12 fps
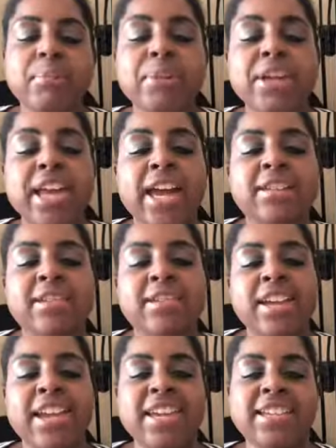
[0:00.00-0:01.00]
But yeah,
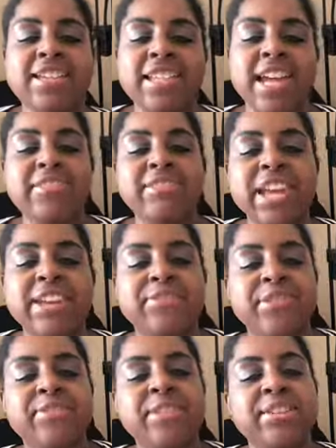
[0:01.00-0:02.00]
today is now day
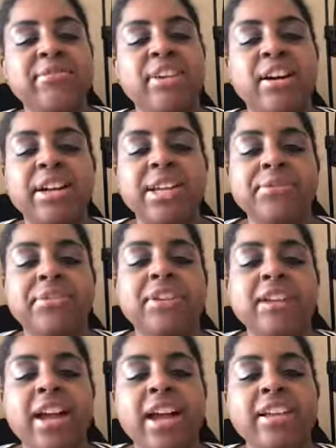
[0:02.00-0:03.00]
55
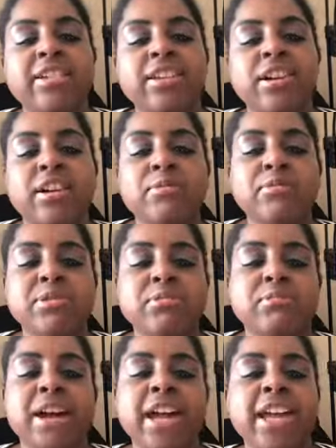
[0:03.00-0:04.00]
and I was
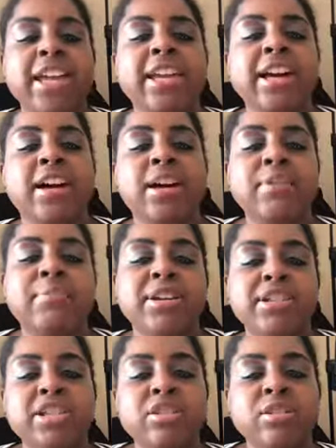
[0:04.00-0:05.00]
away. I
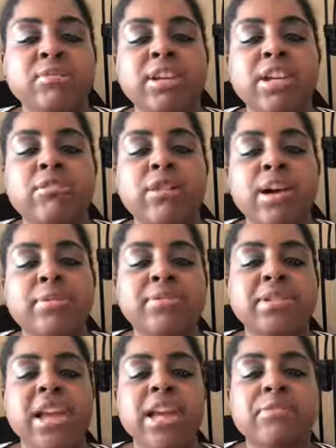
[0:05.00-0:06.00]
did do a little
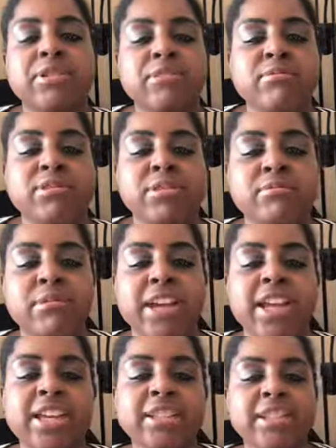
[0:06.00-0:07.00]
update when I was
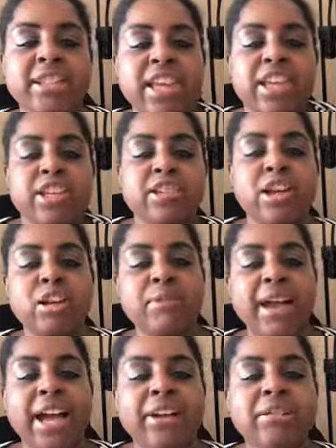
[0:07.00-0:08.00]
away to let you know
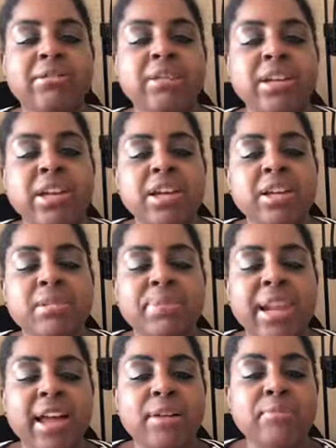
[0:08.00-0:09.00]
how the
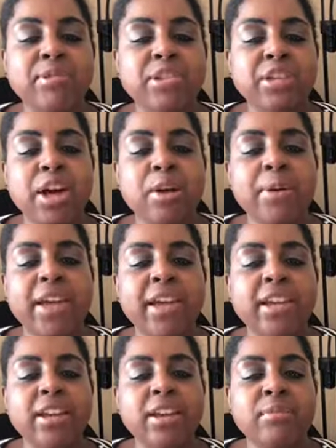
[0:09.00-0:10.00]
plan was
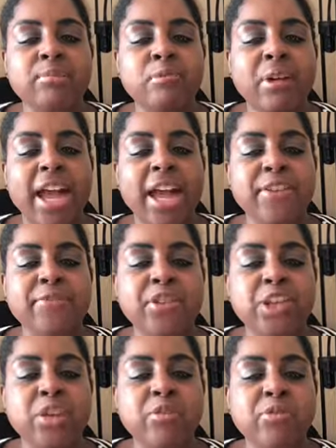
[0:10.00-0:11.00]
going and what have
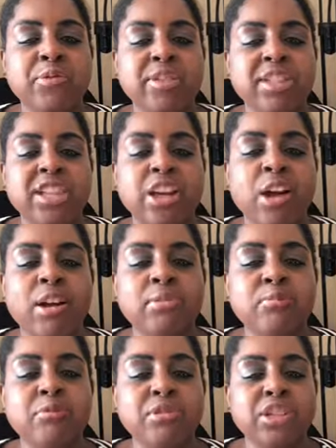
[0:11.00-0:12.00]
you. Obviously, I
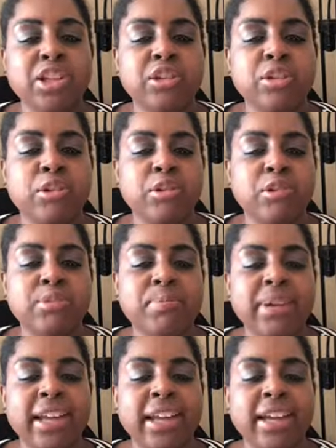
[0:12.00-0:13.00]
wasn't on
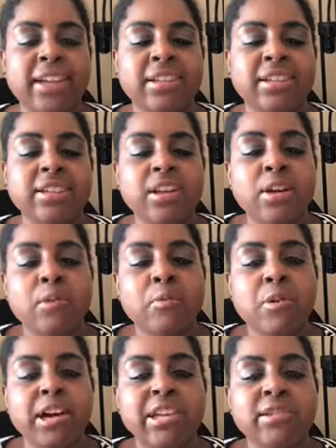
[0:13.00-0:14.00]
plan
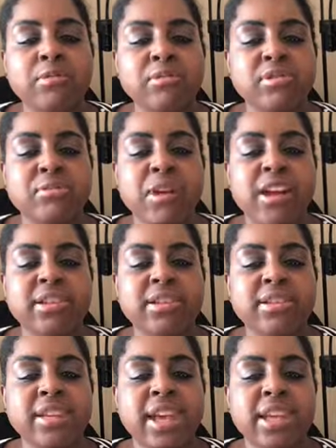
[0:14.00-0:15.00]
wise. I was away, I
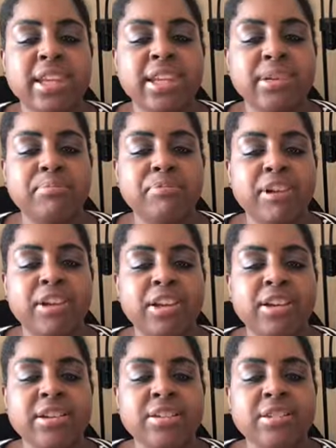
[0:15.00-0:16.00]
didn't take any
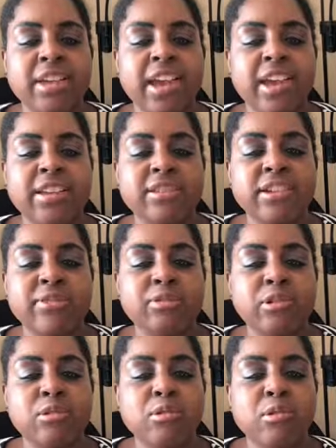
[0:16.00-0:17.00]
products and I've
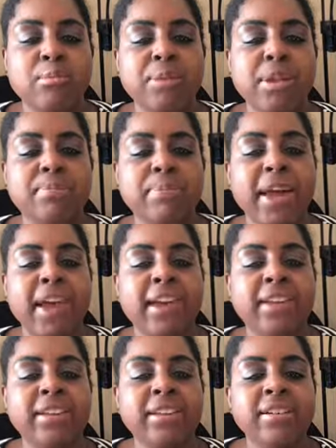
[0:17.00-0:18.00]
not long been
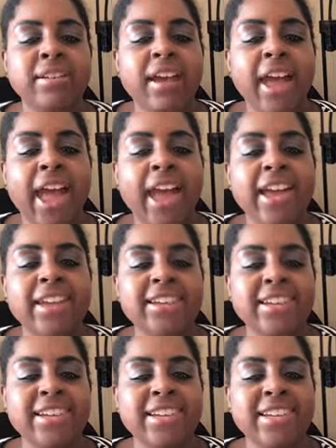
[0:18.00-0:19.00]
back.
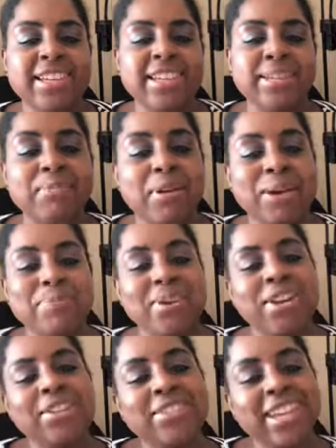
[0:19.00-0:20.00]
And it is my
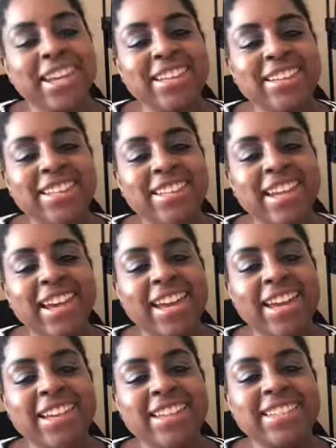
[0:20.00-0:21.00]
birthday
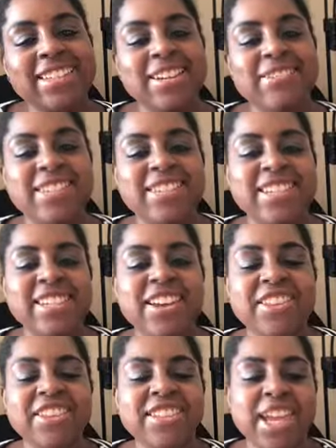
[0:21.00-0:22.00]
today, so there's
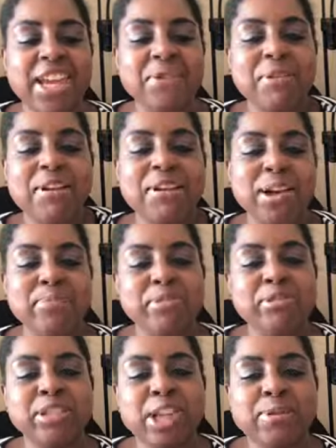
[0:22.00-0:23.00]
another day where I'm
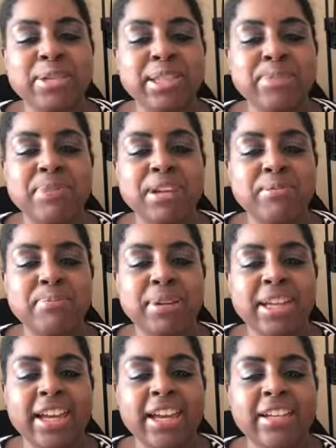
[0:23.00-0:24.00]
not going to be on
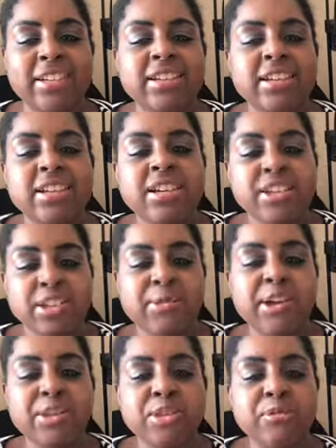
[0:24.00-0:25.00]
plan.
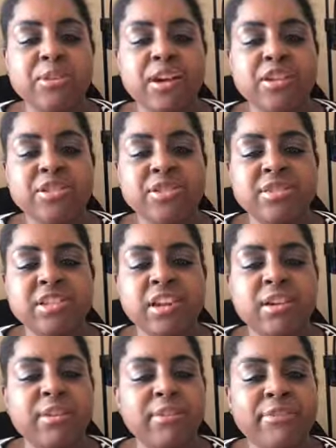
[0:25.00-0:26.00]
So I thought I'd just
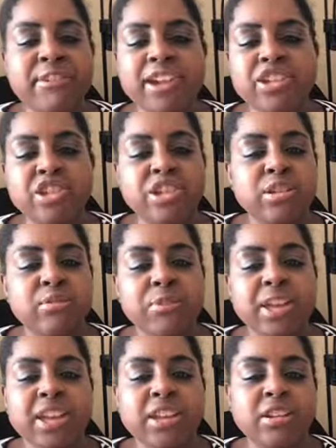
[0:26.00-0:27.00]
start a fresh new
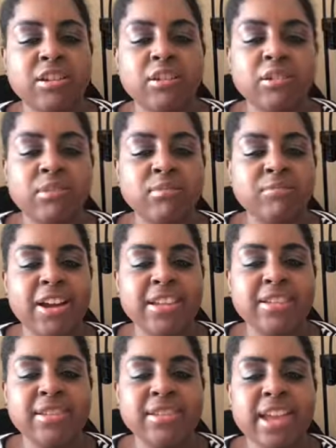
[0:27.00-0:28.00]
week on
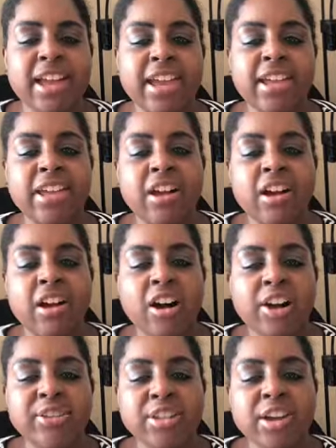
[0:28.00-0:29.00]
Wednesday.
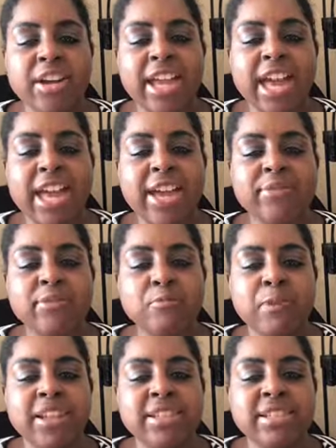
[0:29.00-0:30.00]
After I have
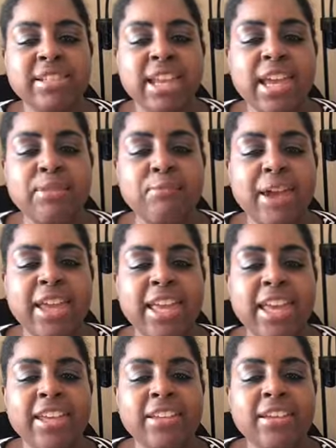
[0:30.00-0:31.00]
Wednesday
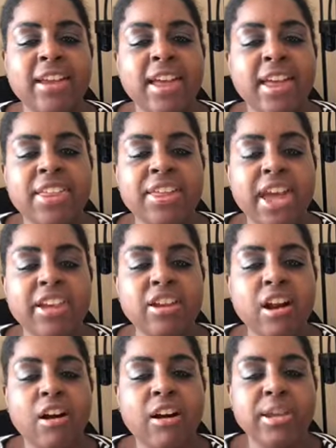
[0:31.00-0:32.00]
weigh-in,
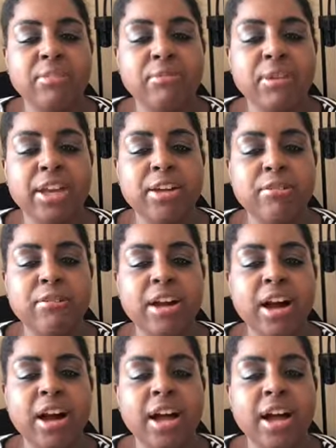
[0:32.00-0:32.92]
then I will